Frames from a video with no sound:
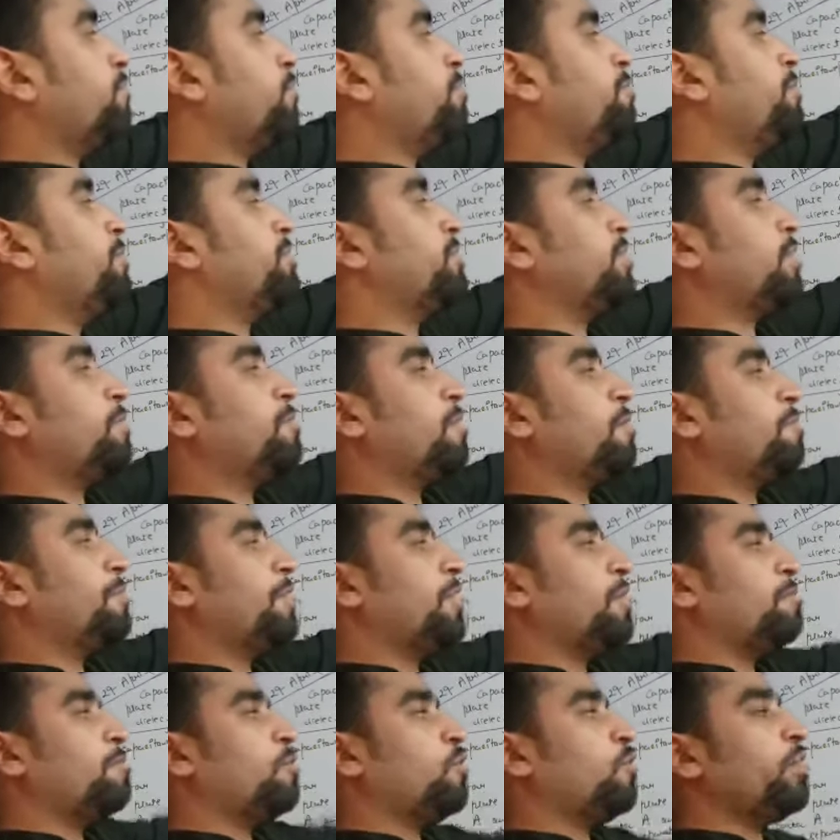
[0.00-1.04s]
will be sigma p
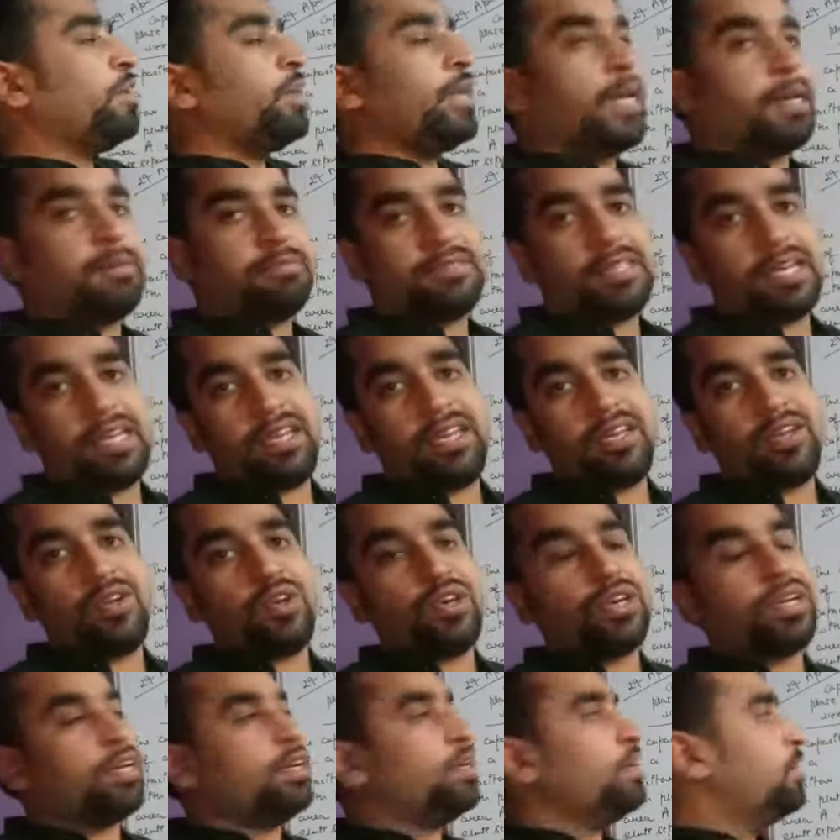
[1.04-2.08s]
upon epsilon
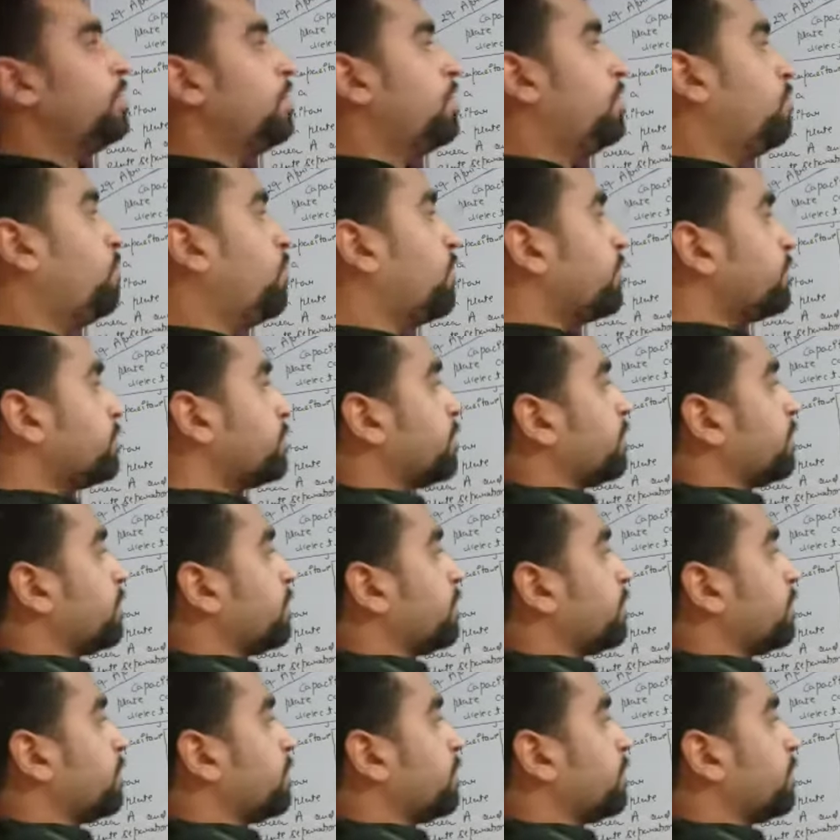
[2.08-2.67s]
naught. What is